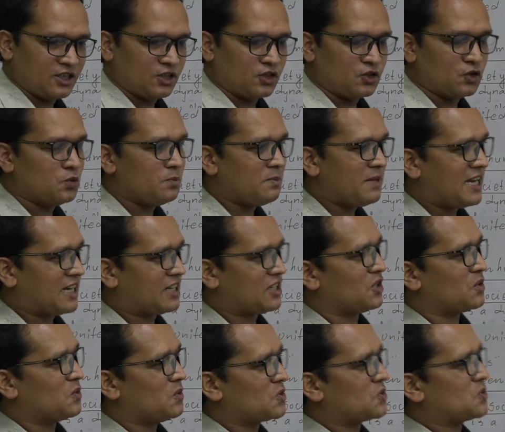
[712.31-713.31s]
to make a
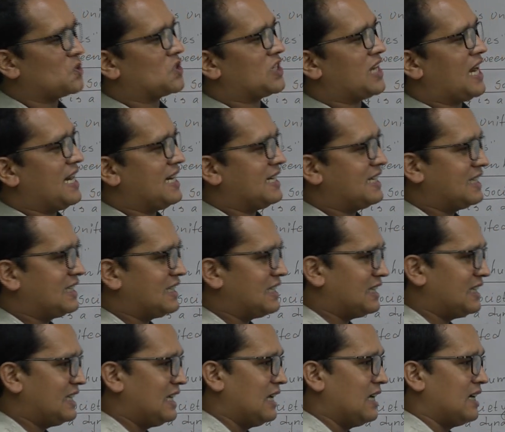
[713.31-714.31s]
good
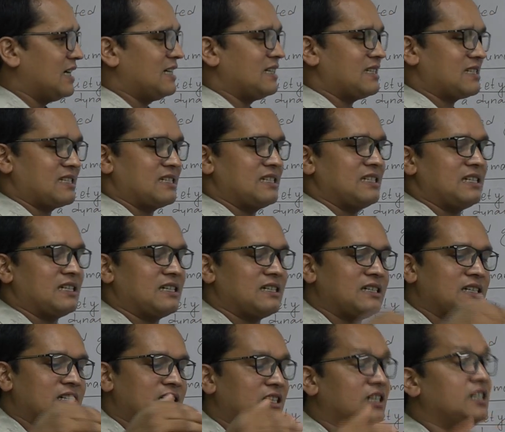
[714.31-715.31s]
society, district
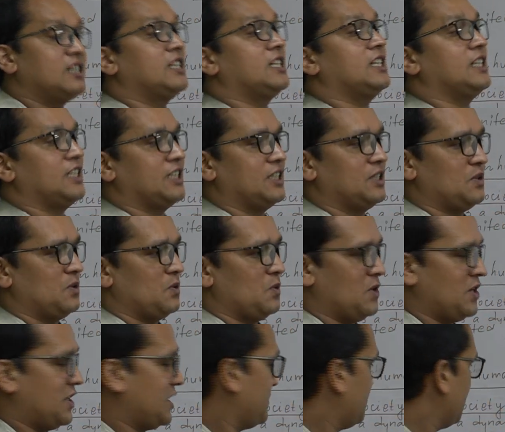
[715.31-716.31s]
or country,
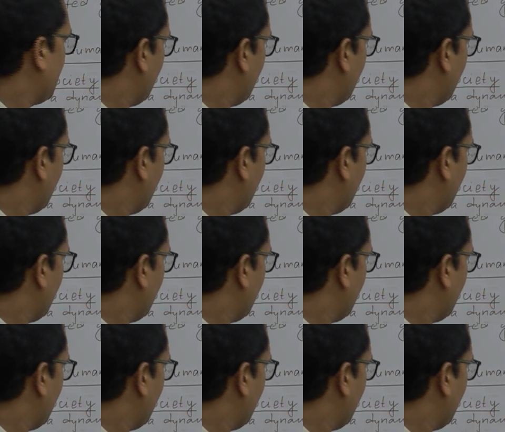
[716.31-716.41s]
whatever